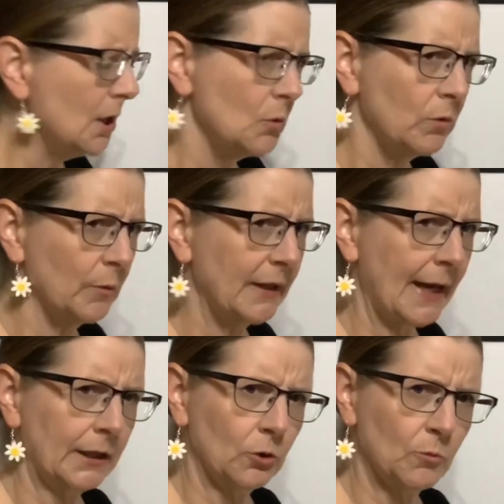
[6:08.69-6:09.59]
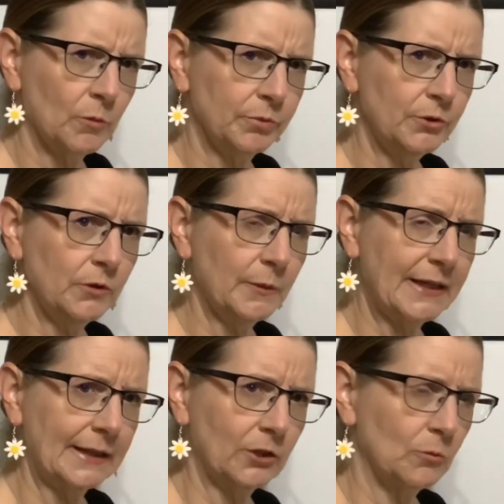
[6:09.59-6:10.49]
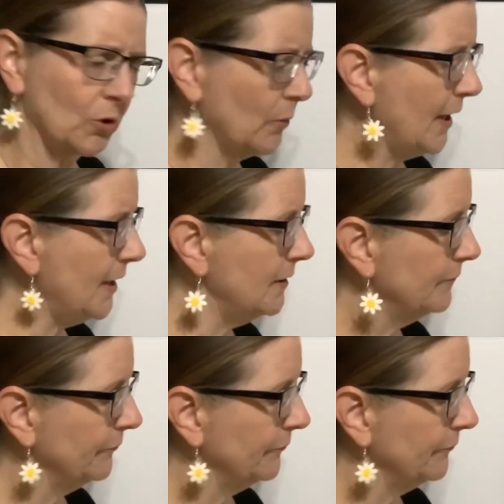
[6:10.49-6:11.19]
We want to add a little more blue. We want to add a little more red